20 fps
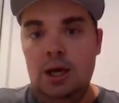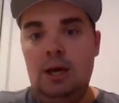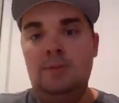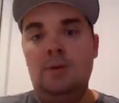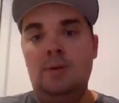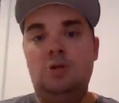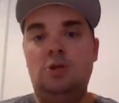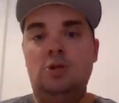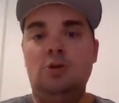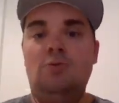
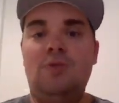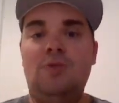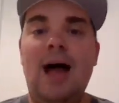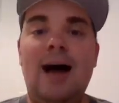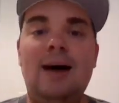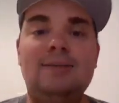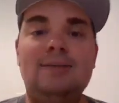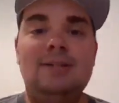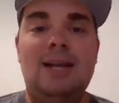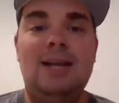In the
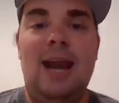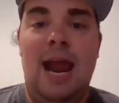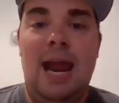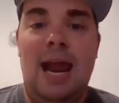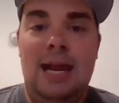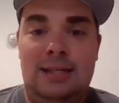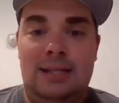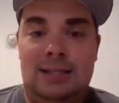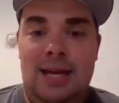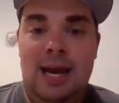
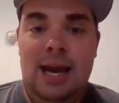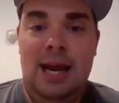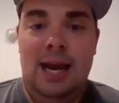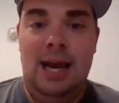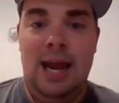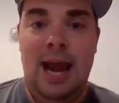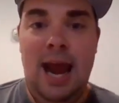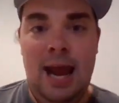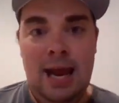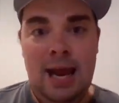
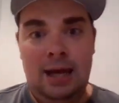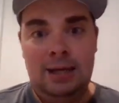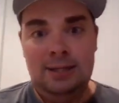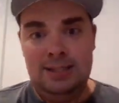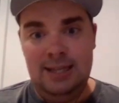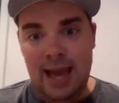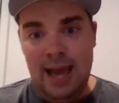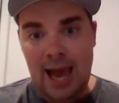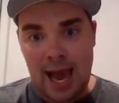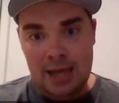2018
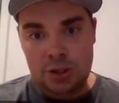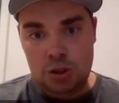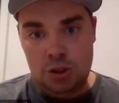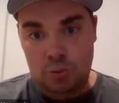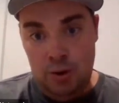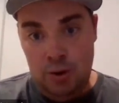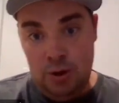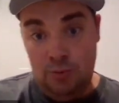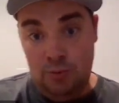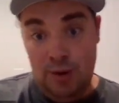
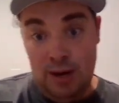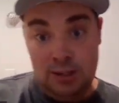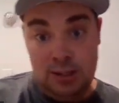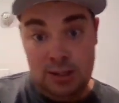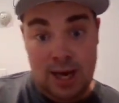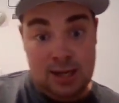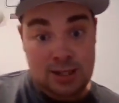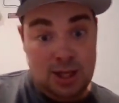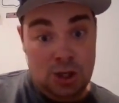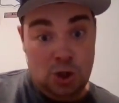ALDS, where the Red
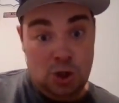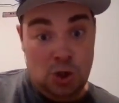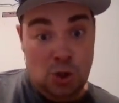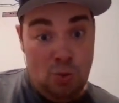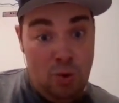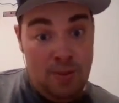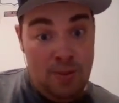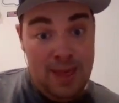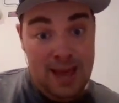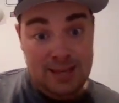Sox
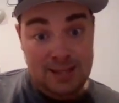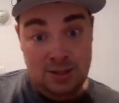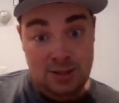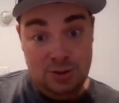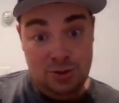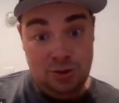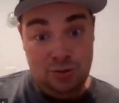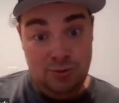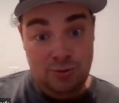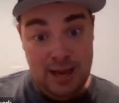actually won that
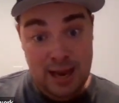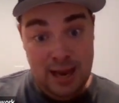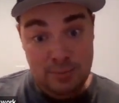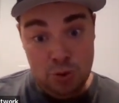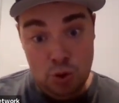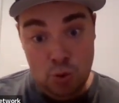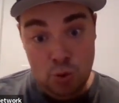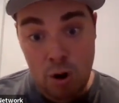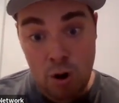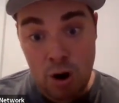series
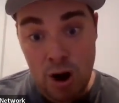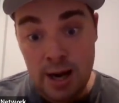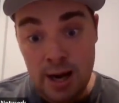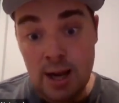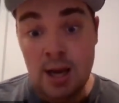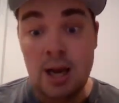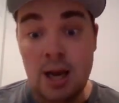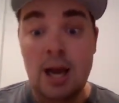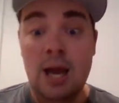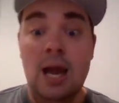
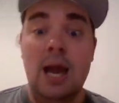3-1,